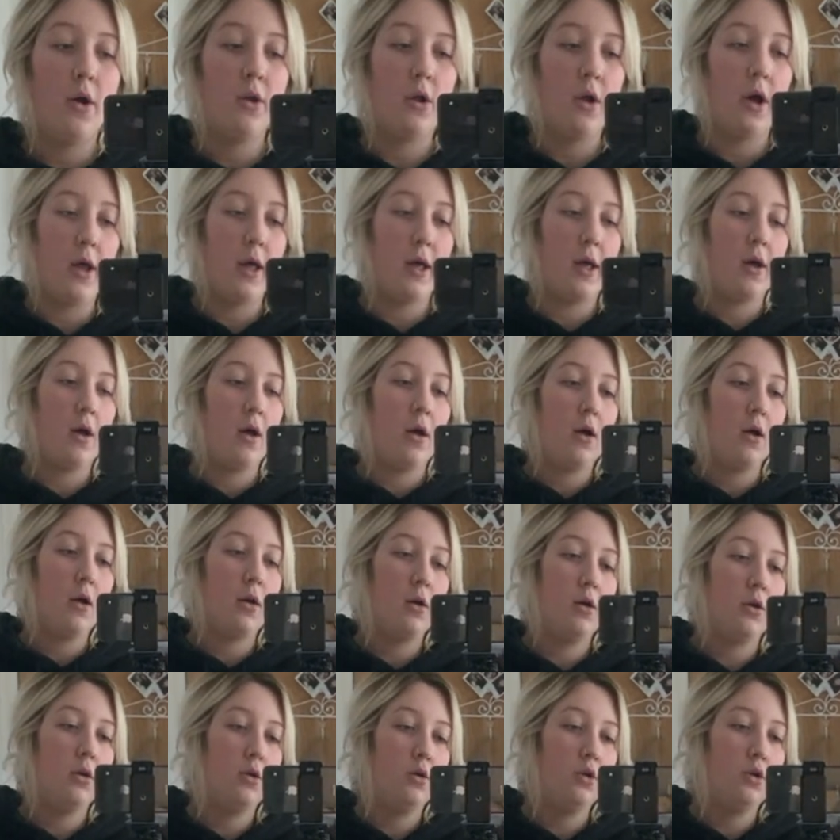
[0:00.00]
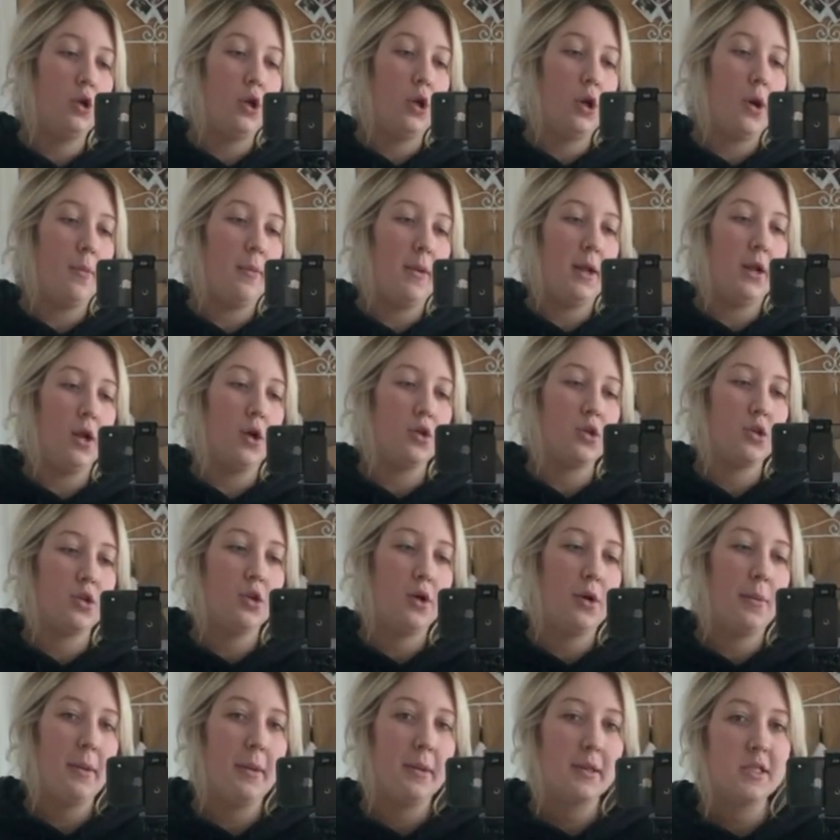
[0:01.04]
like, do you know what I mean, like just
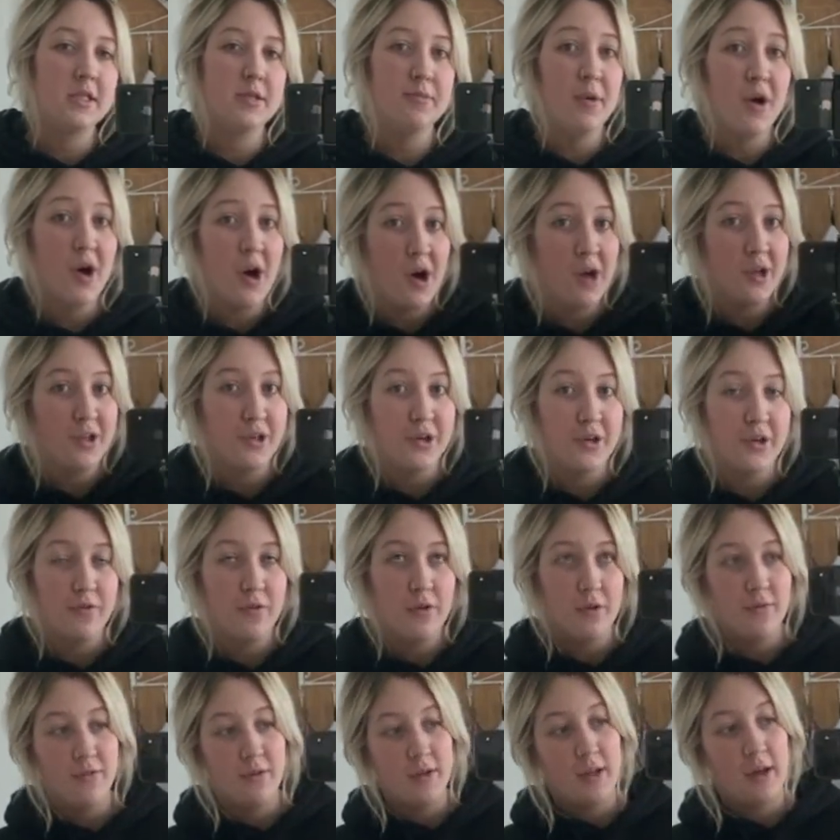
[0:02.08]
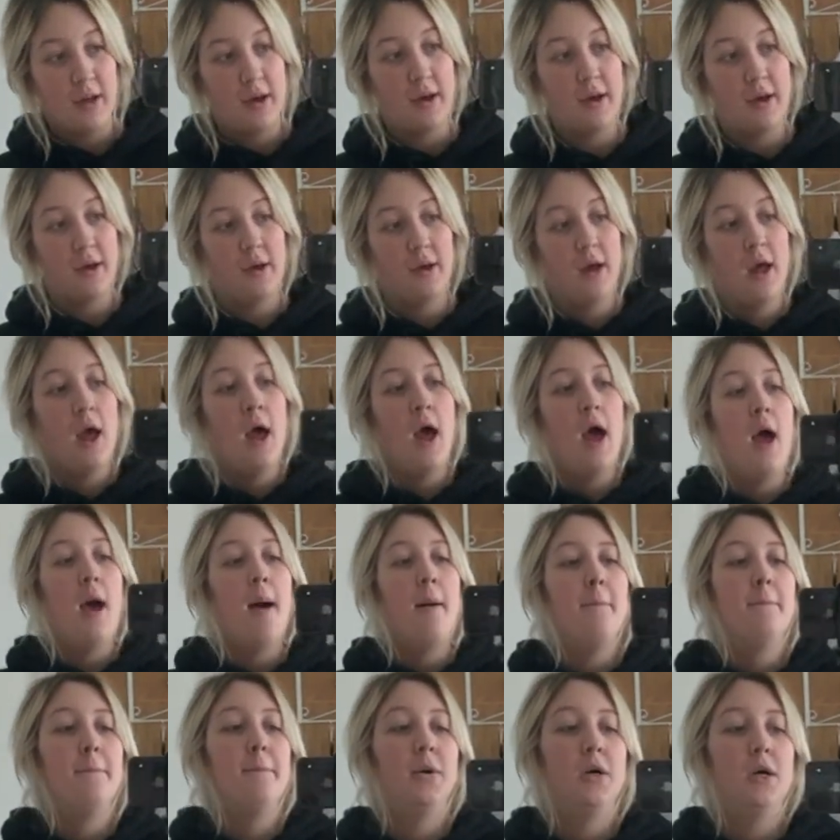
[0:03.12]
look a bit smarter for our video.
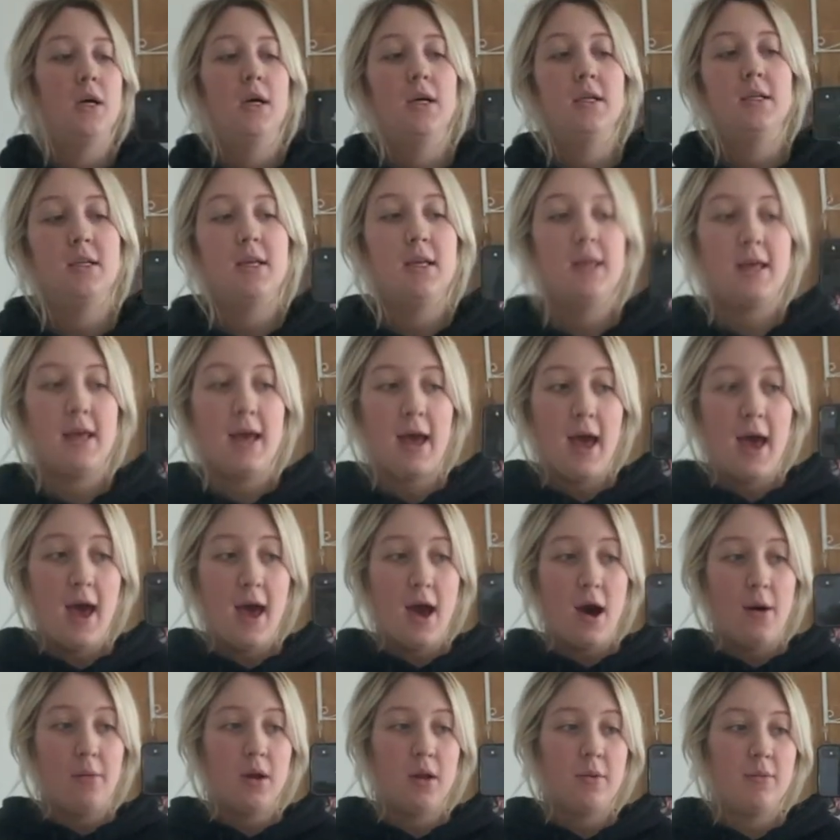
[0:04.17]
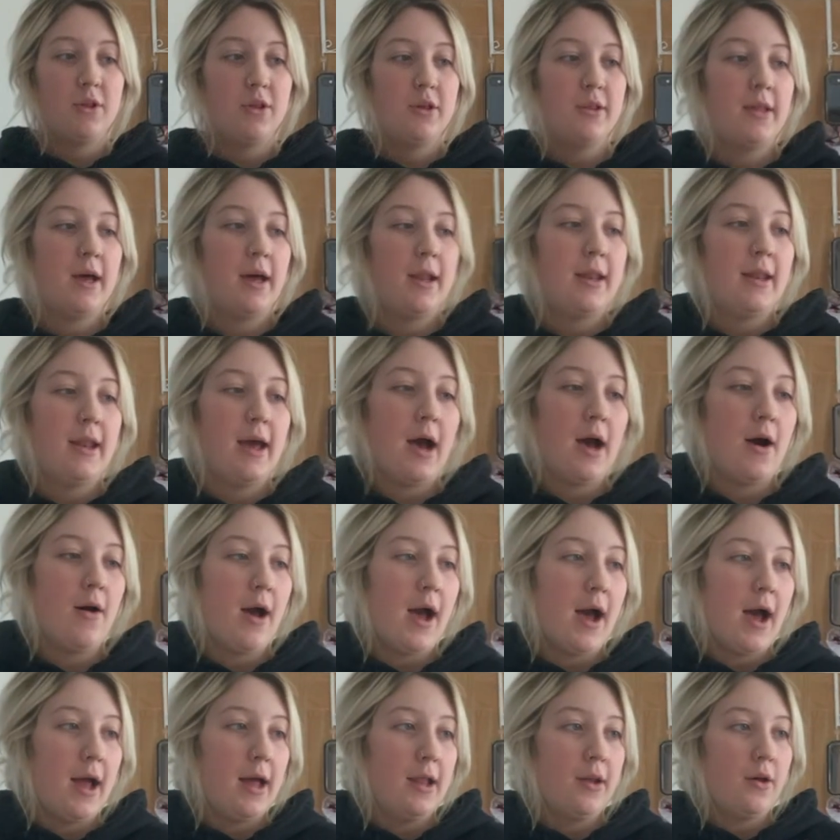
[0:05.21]
But yeah, I'm going to be doing that now,
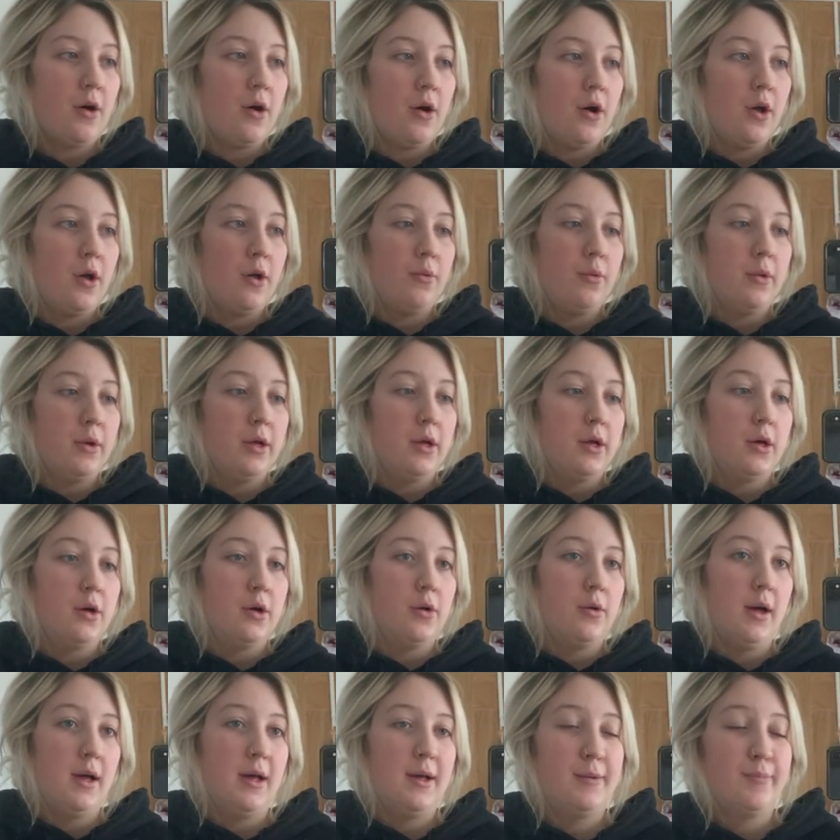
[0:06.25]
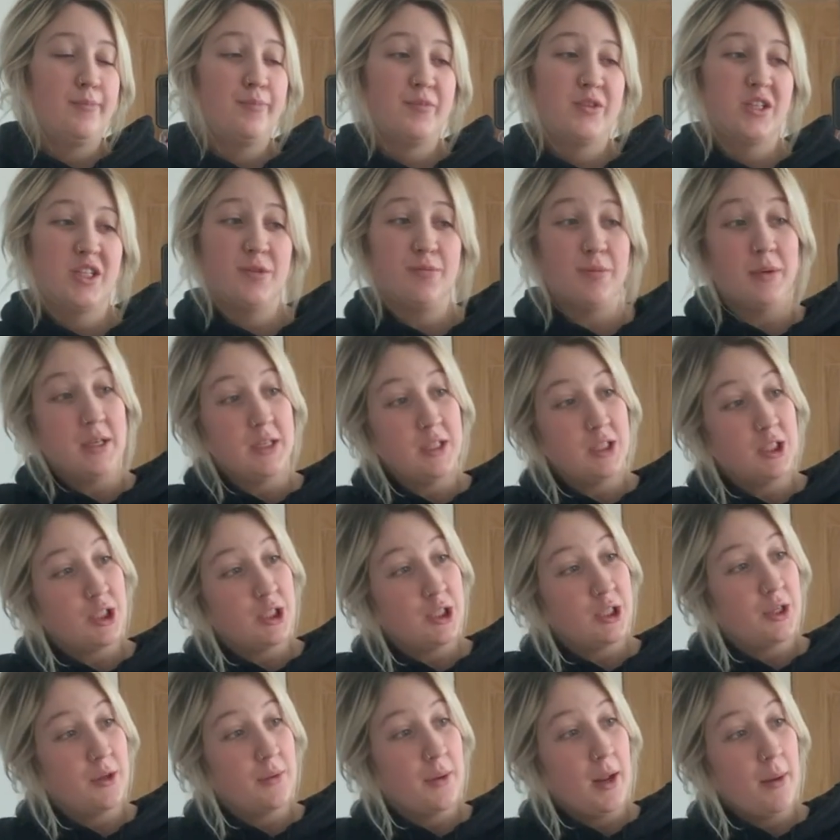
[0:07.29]
and I will speak to
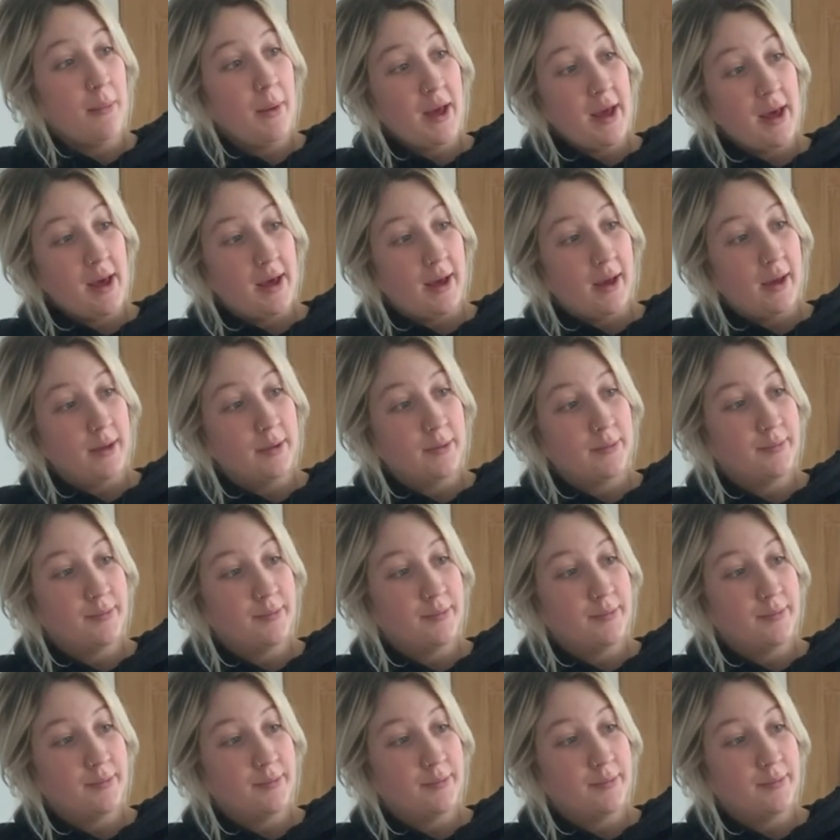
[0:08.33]
you in a bit.